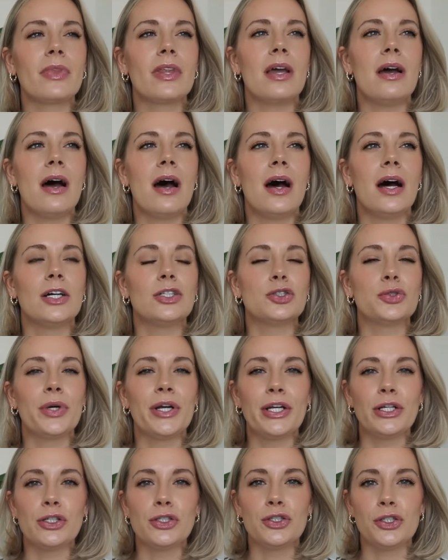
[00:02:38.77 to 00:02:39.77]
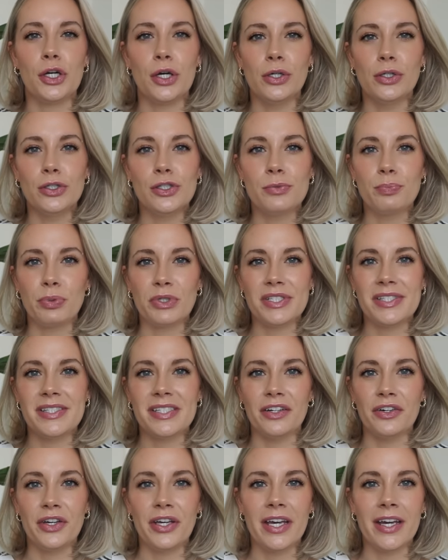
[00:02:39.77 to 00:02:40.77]
uh, Trader Joe's
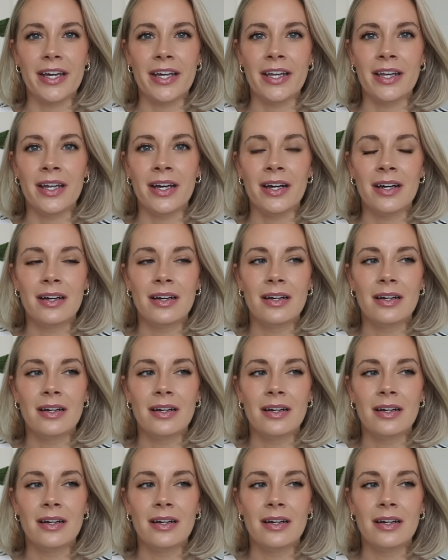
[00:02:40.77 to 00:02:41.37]
Brazilian,